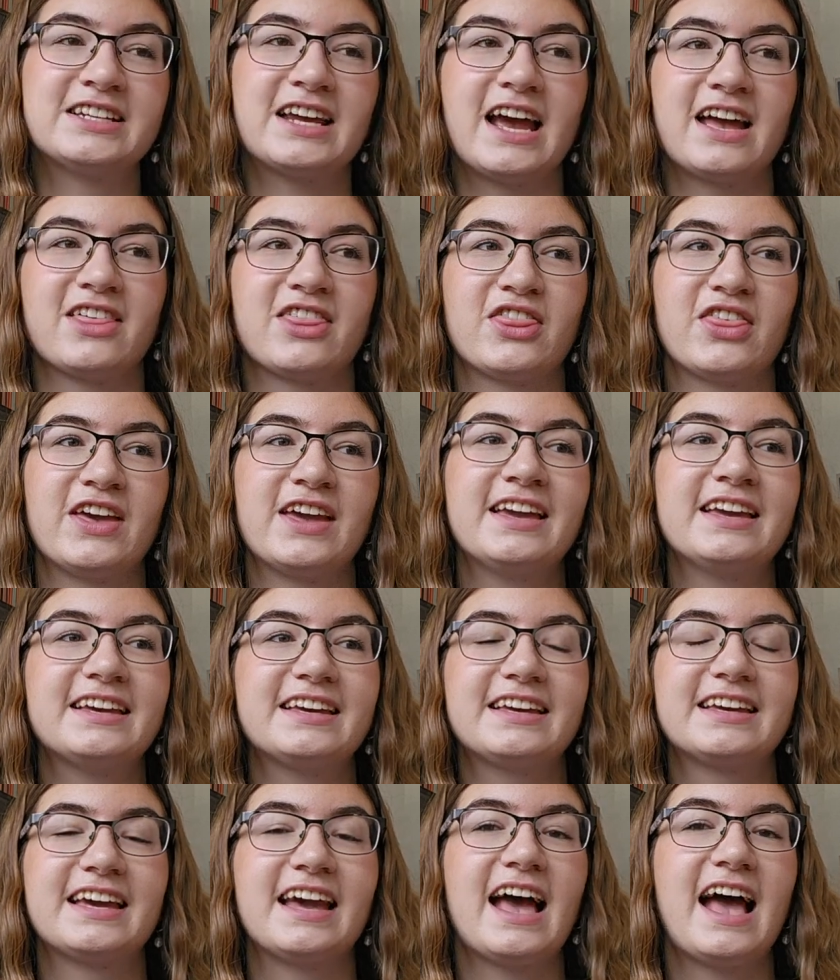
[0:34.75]
I think
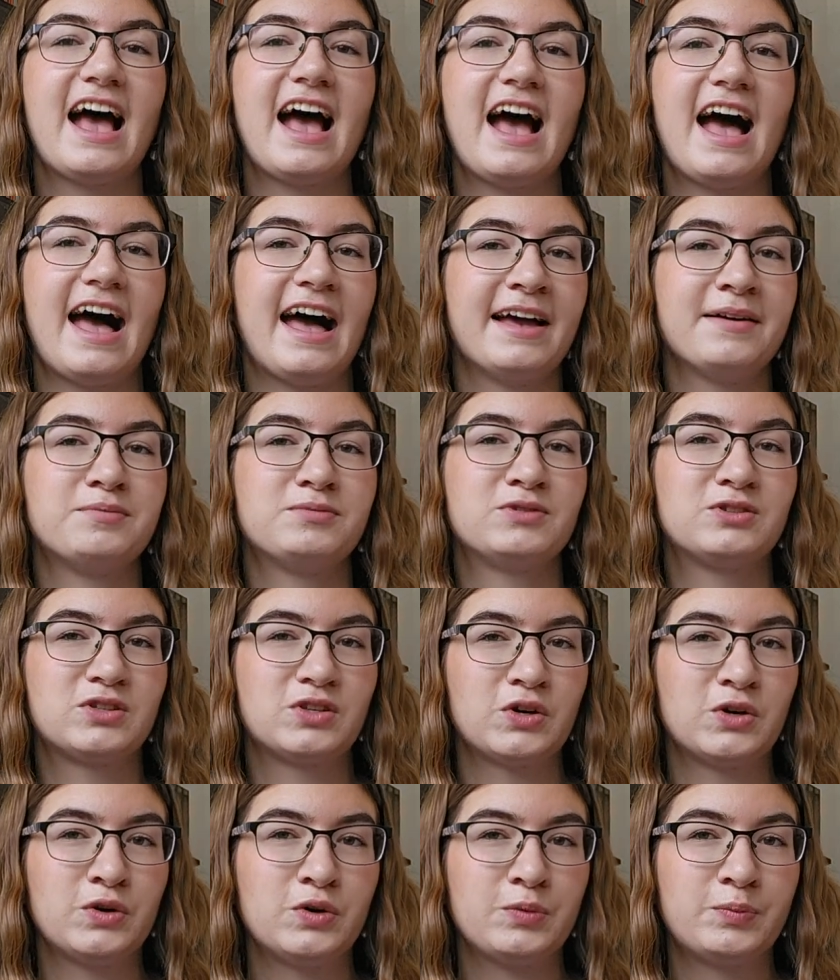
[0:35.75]
I'm
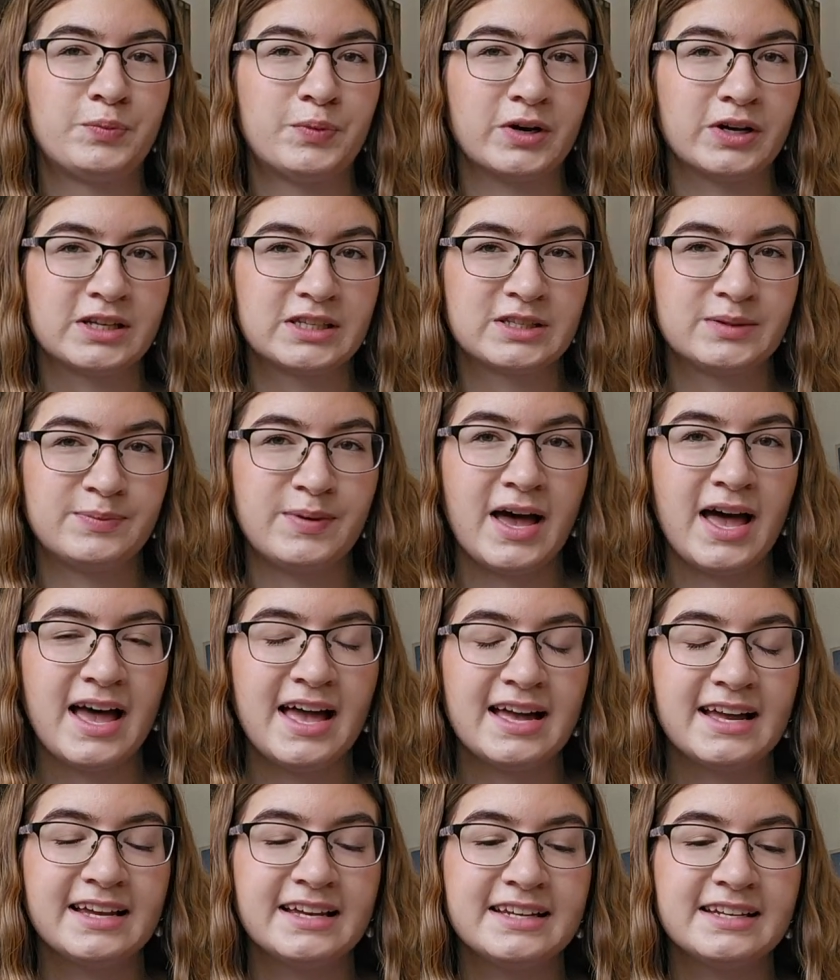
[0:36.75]
2 books
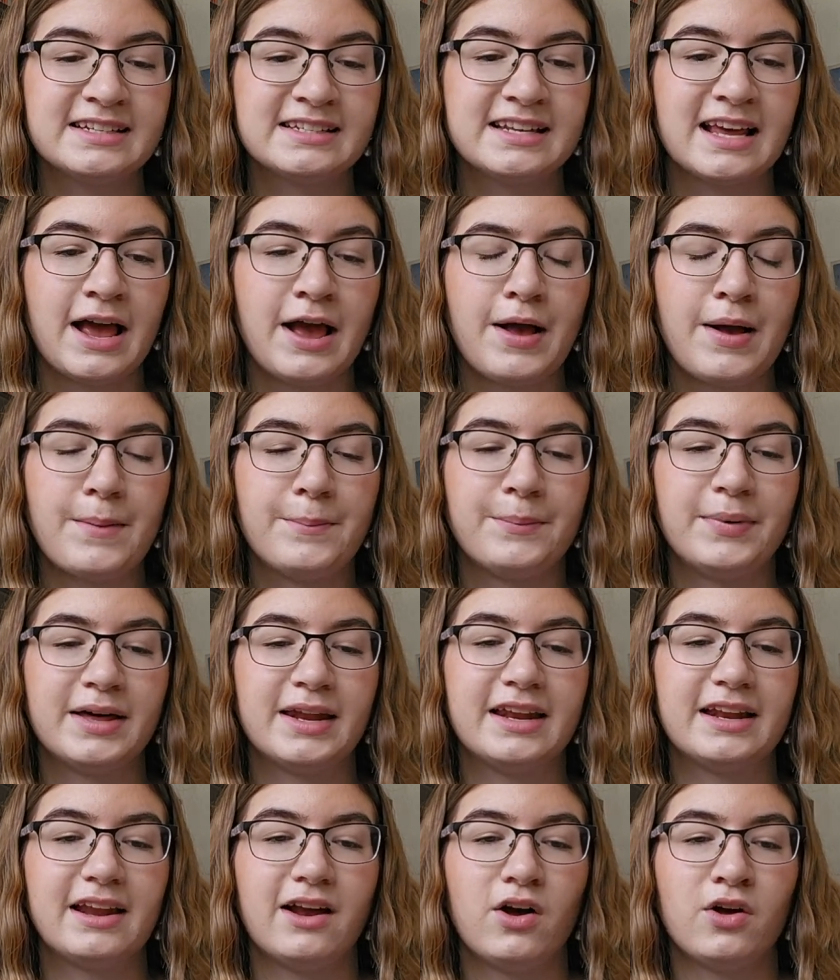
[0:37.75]
behind,
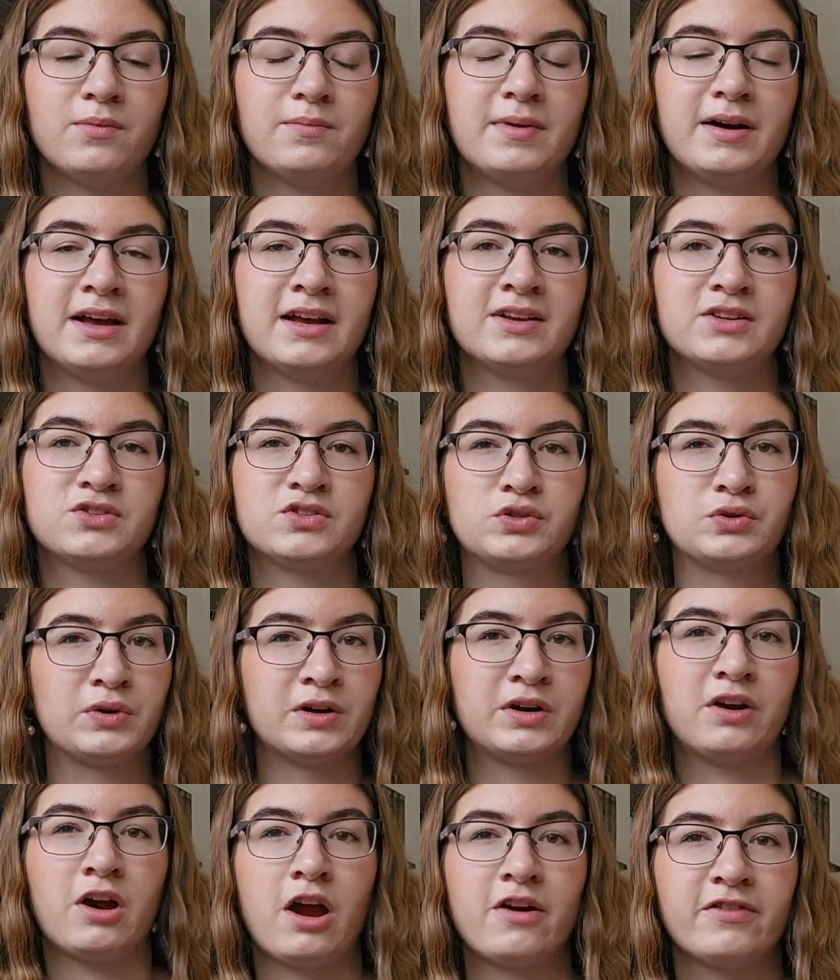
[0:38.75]
but on my story
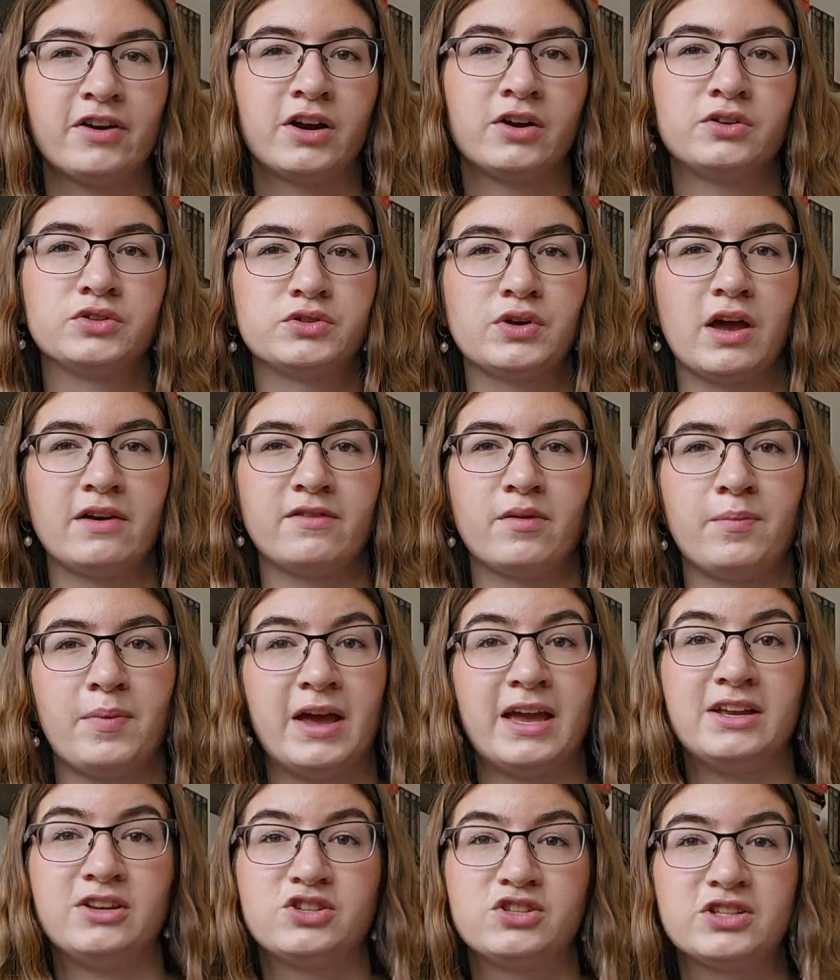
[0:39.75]
graph I also have a
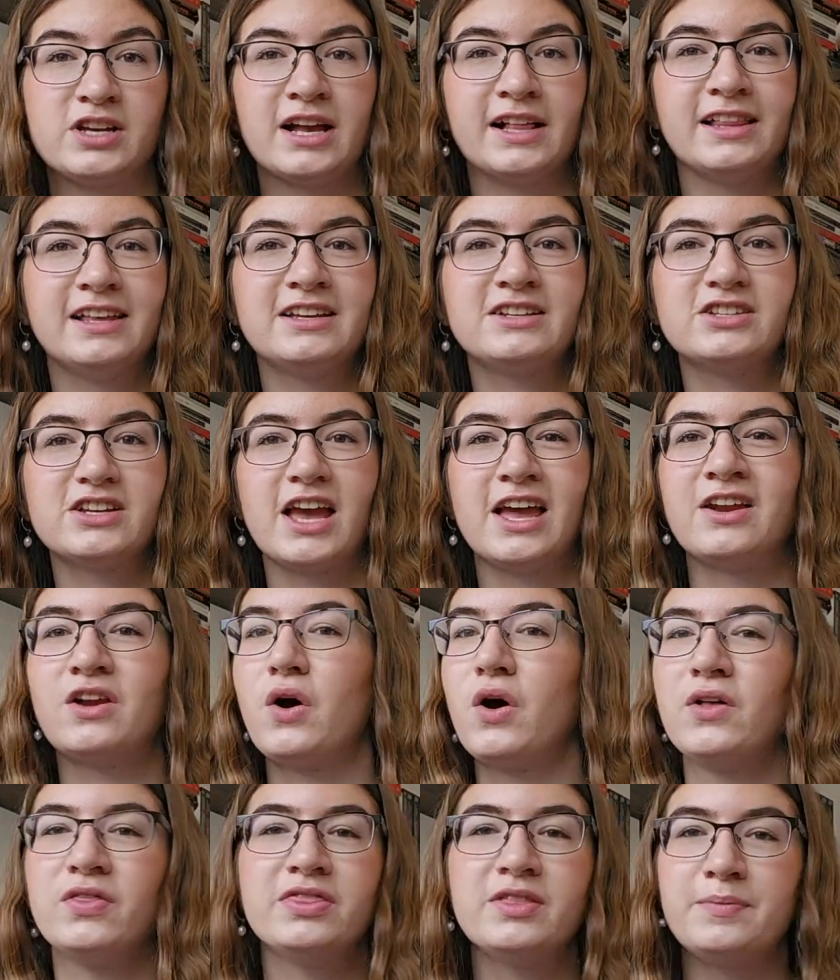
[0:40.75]
page challenge, and
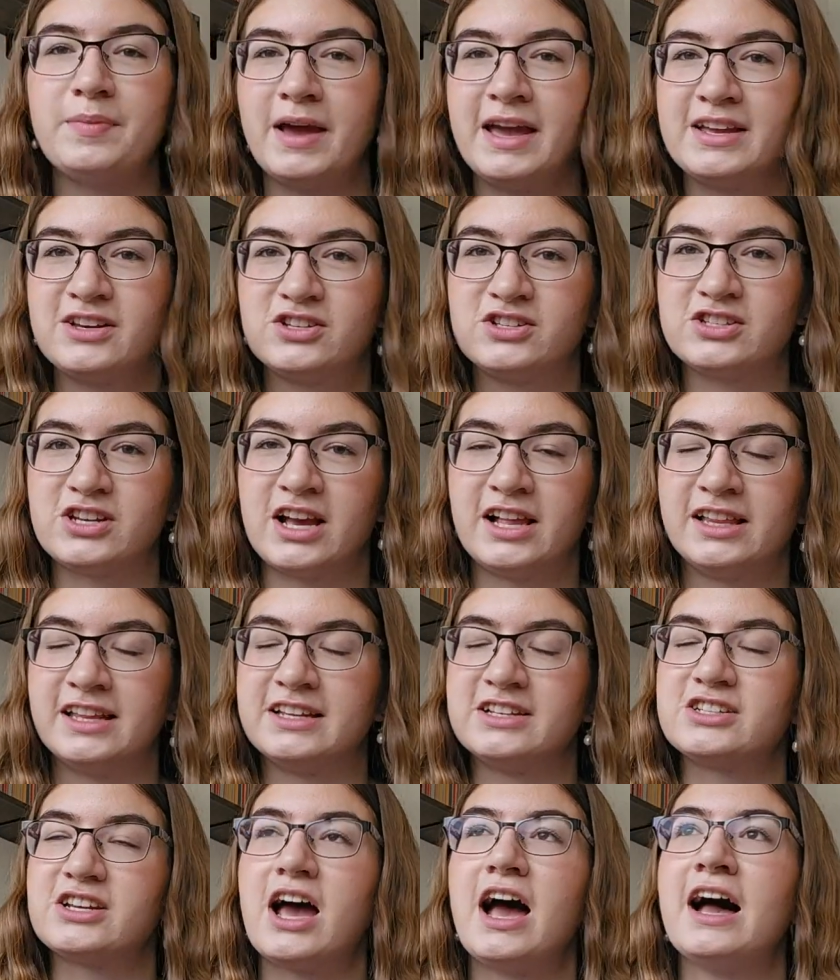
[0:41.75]
on the page
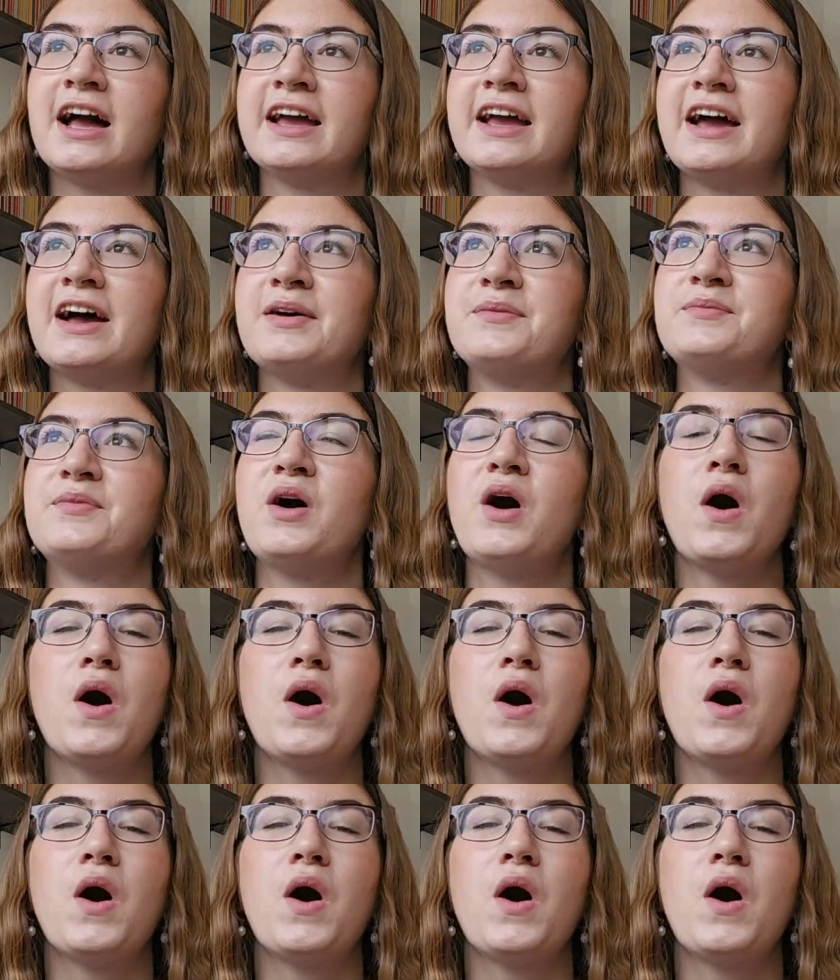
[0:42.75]
challenge I am